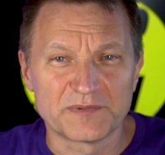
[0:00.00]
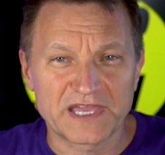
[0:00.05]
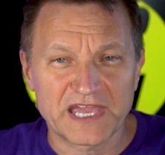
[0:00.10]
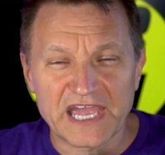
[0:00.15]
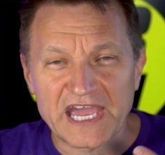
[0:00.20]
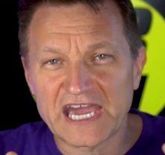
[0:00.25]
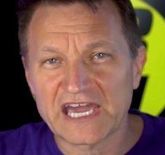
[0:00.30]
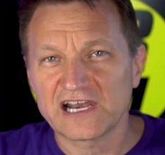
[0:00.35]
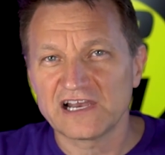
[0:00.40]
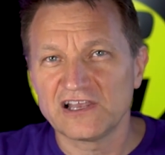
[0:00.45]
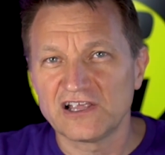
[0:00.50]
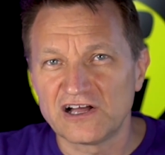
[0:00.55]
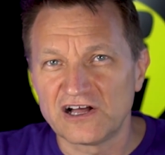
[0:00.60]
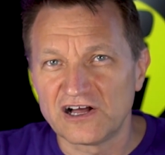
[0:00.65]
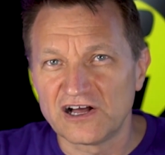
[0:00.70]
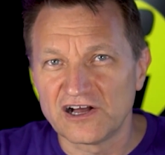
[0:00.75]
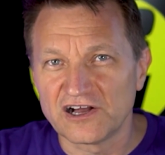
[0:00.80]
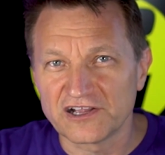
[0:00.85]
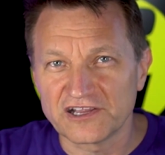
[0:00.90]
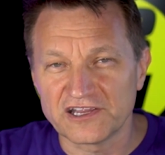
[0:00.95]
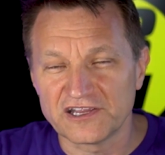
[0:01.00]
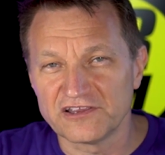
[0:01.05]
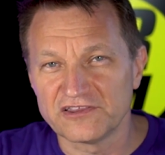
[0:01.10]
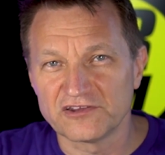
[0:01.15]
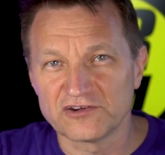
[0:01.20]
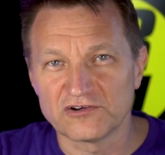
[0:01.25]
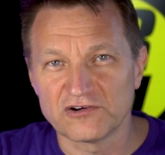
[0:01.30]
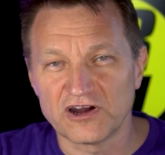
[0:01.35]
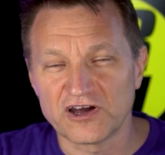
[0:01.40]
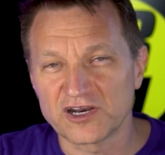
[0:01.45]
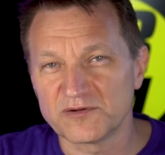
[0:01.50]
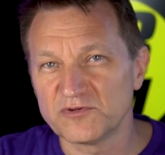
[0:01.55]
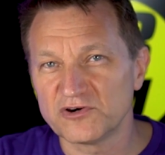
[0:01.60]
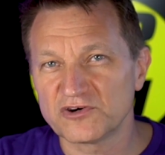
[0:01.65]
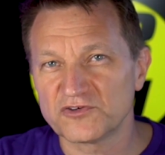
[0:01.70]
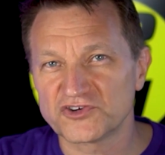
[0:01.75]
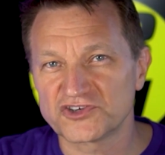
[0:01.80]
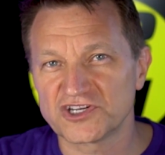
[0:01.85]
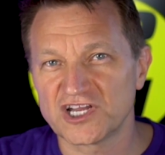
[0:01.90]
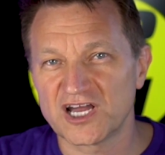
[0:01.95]
catalog in their
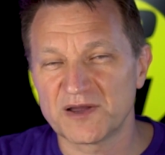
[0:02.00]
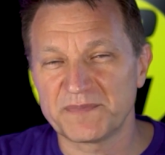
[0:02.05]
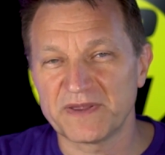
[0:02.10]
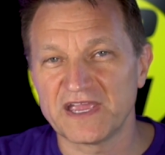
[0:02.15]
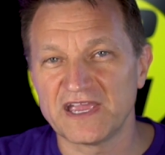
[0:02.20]
automotive shop